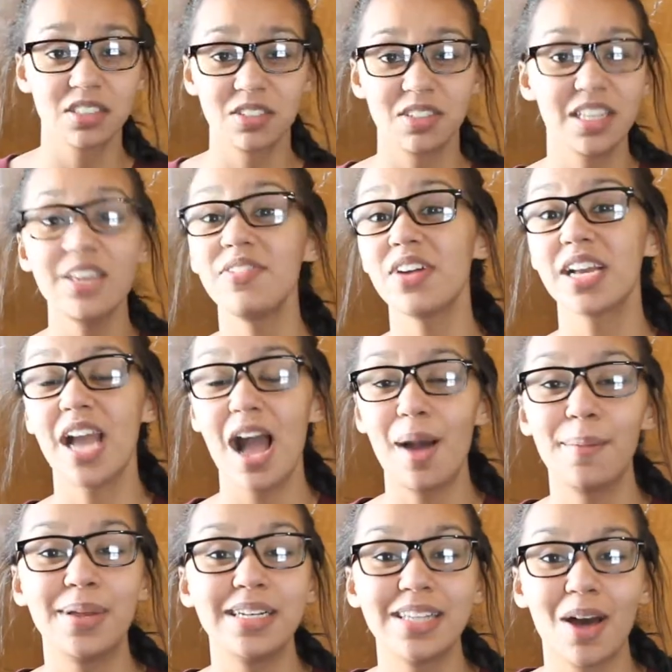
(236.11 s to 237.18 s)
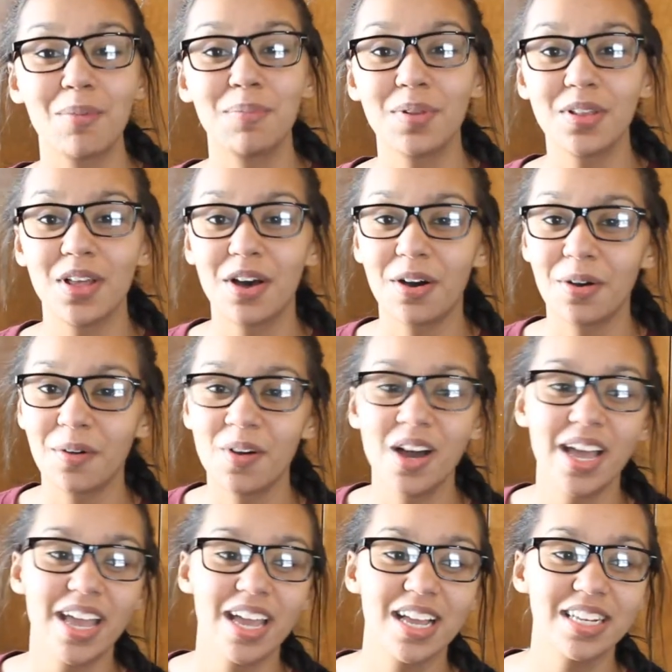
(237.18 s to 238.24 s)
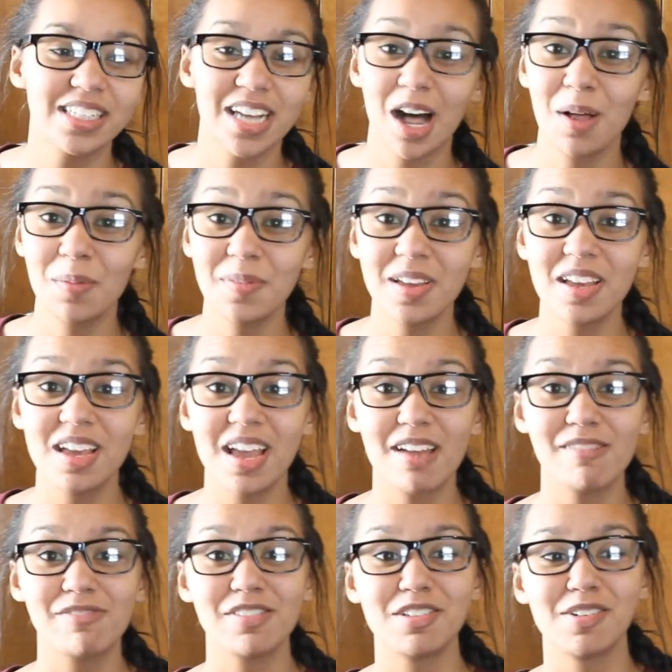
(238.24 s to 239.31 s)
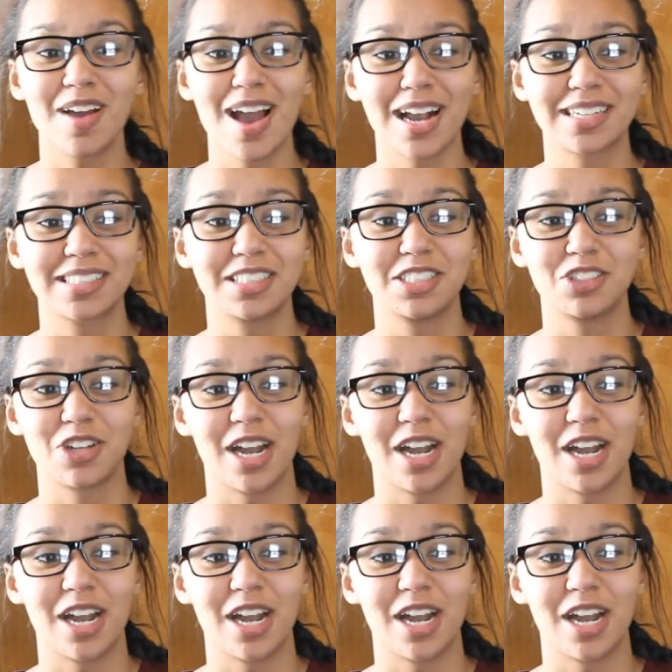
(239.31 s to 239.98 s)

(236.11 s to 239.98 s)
So leave a comment down below and tell me if you actually